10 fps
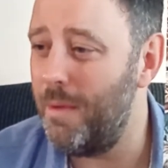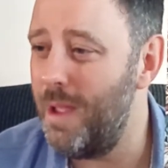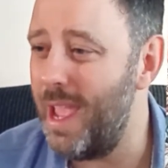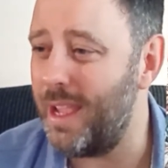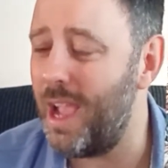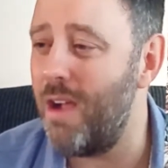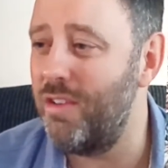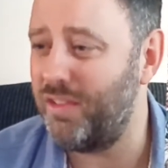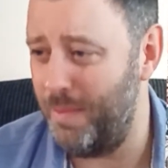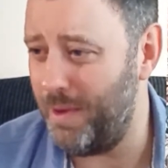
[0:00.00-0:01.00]
It
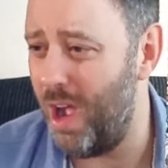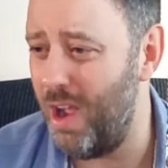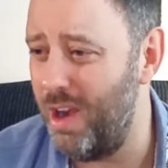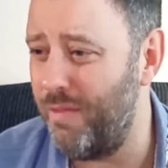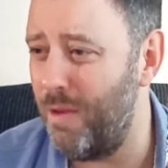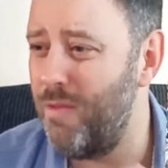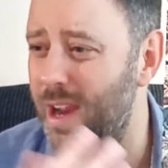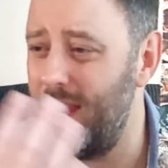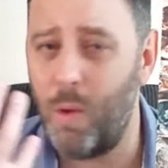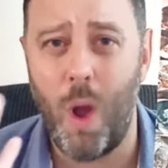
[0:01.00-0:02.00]
goes from kind of
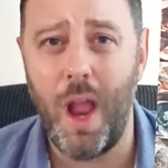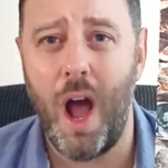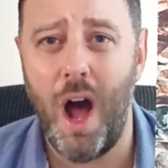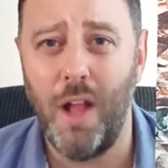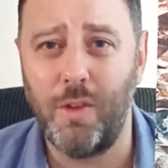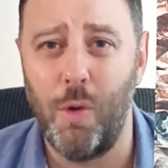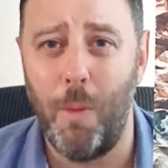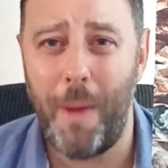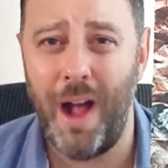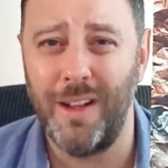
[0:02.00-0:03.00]
really quite hardcore
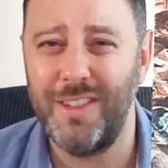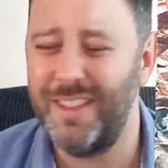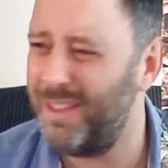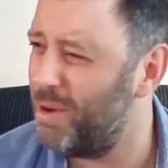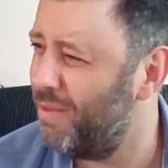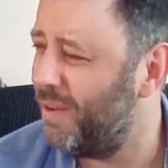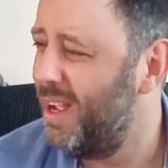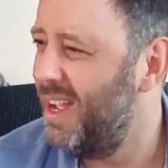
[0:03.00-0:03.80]
punk to sort of